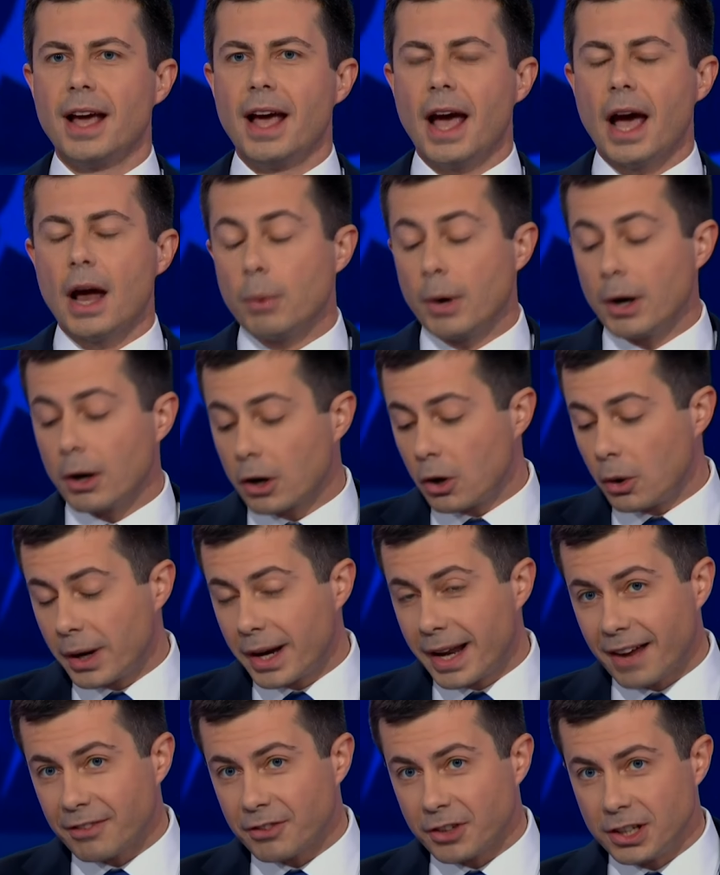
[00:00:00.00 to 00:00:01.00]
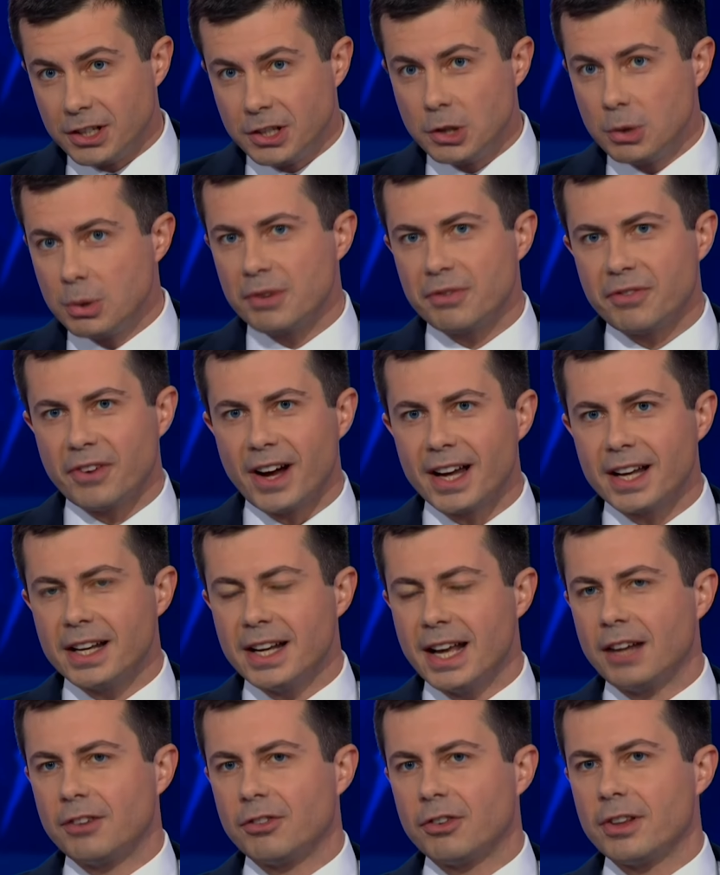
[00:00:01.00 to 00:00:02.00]
And we are going to have to unify a
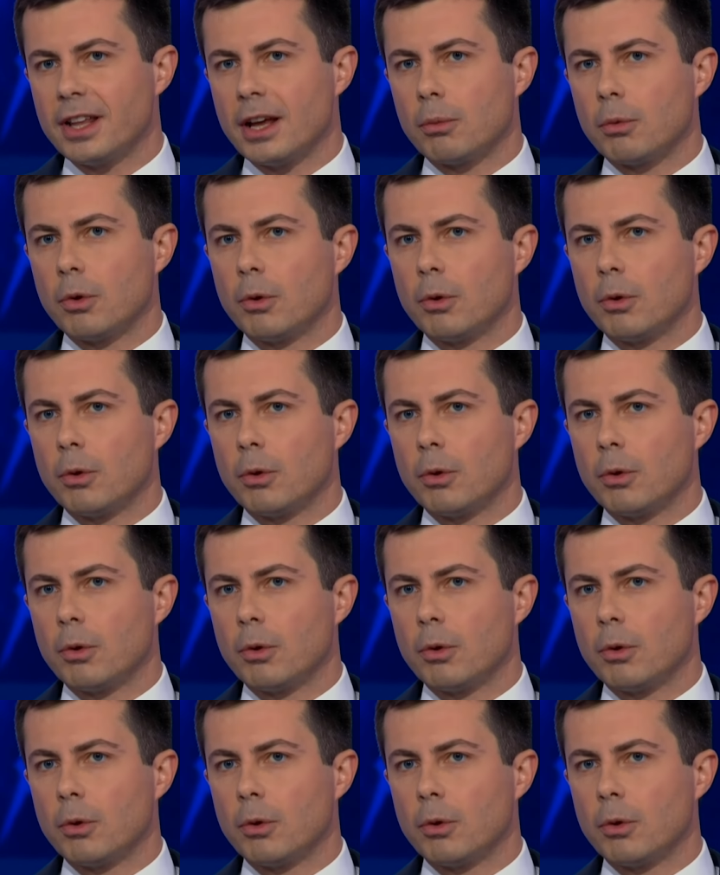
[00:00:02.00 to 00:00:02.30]
nation that will